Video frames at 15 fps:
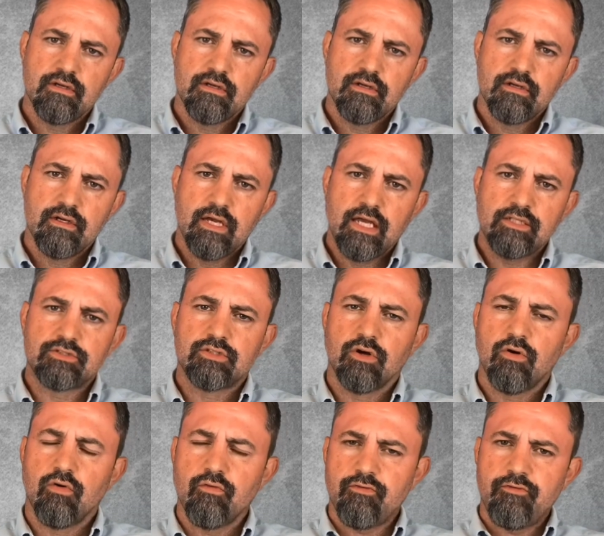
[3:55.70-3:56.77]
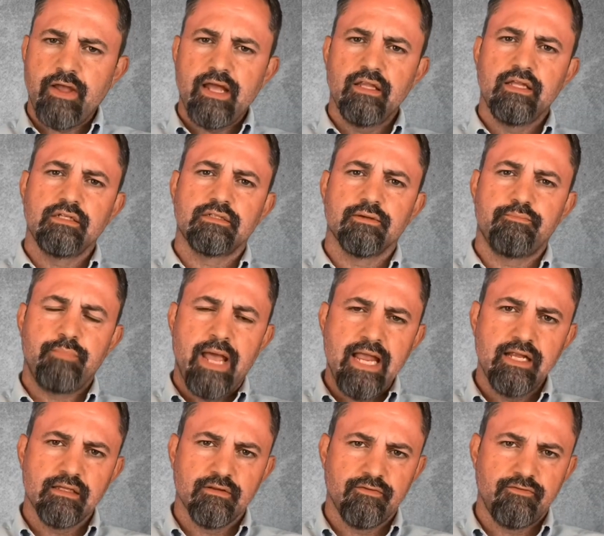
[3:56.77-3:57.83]
And so failing to
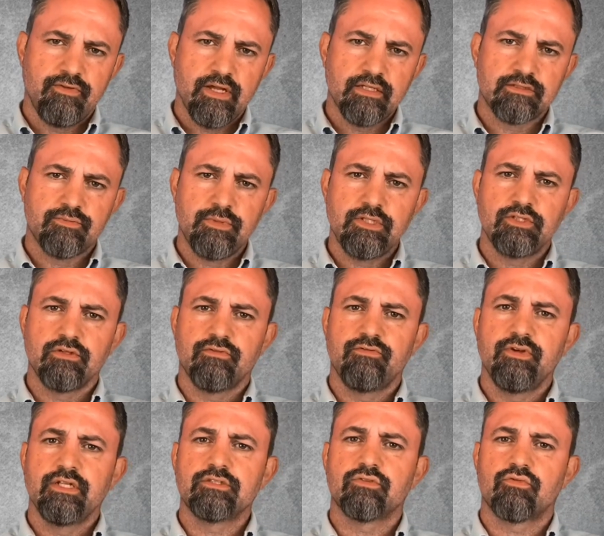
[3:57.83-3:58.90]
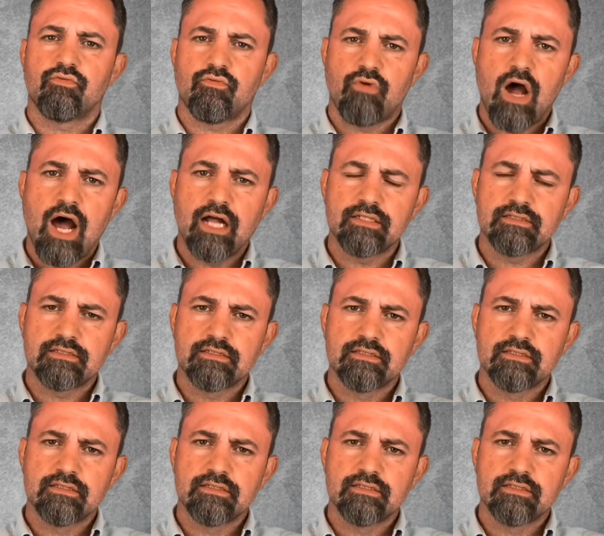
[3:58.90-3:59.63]
paint the fence means your fence rots,